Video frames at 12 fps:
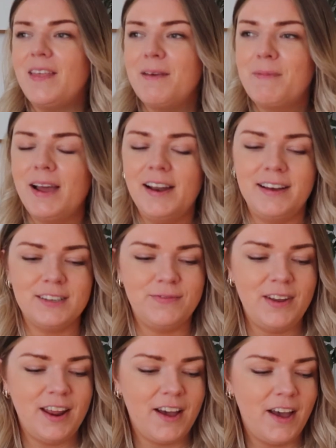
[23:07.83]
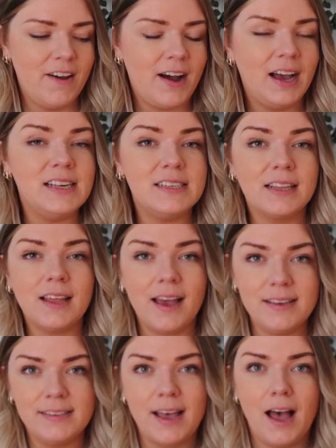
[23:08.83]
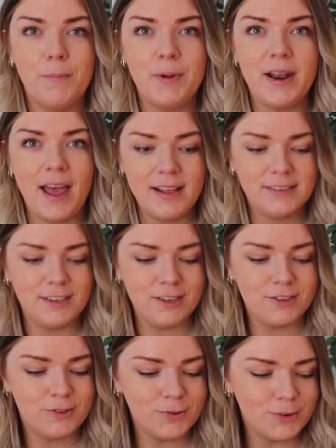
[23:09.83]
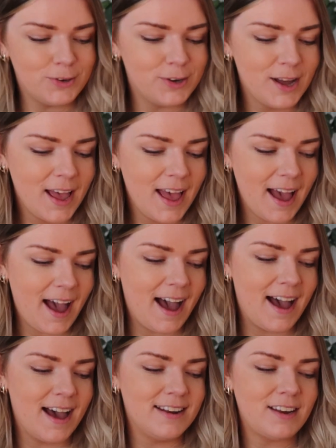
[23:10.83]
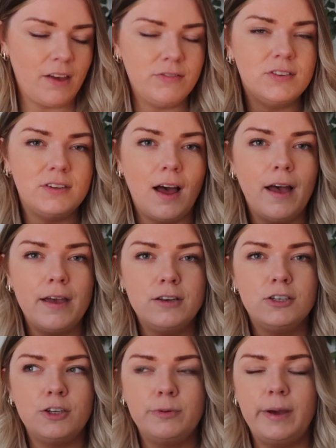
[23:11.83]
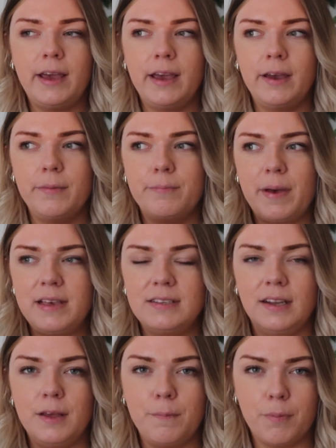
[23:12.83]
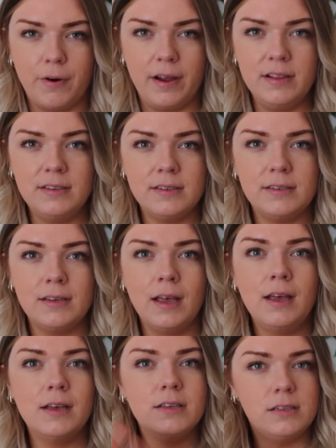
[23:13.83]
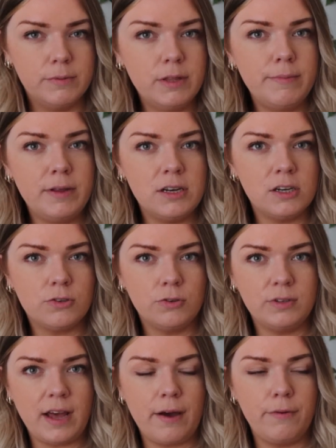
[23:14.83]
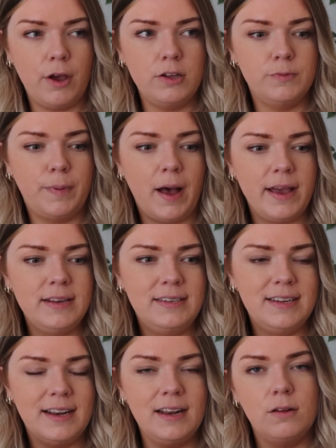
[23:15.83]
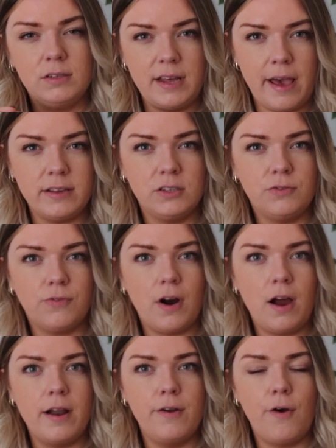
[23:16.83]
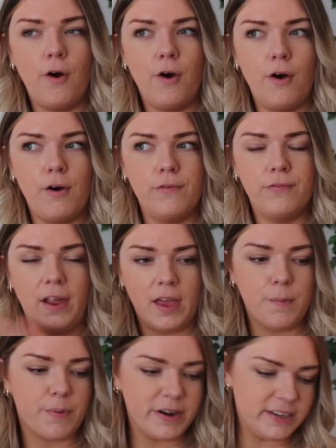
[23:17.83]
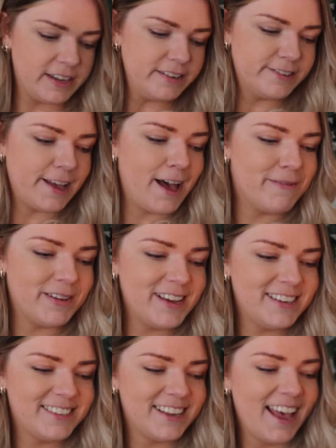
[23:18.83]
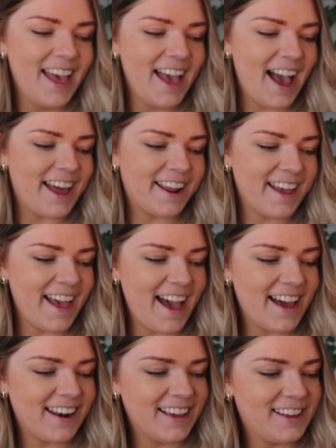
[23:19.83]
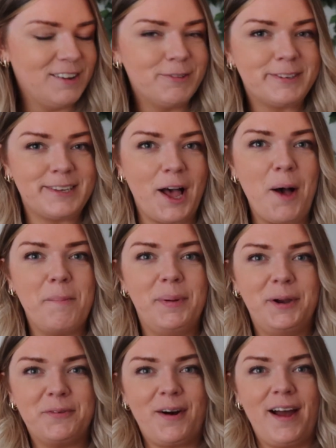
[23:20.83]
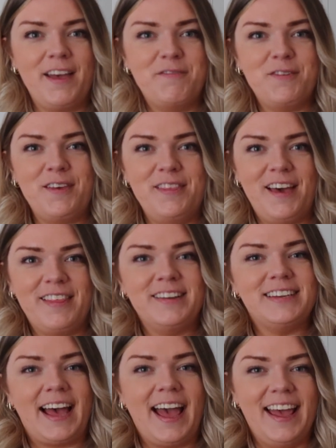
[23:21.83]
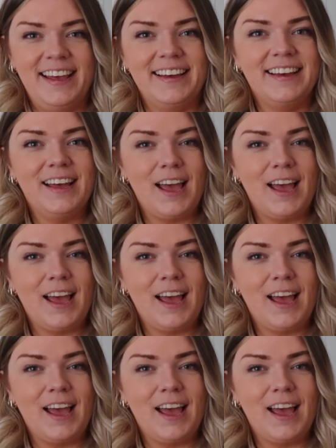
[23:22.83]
my last video I said that I set up an Etsy store and I've started doing basically prints. Some of them are digital downloads, but I did a little test run of like a printing service and I had like a little sample arrive the other day.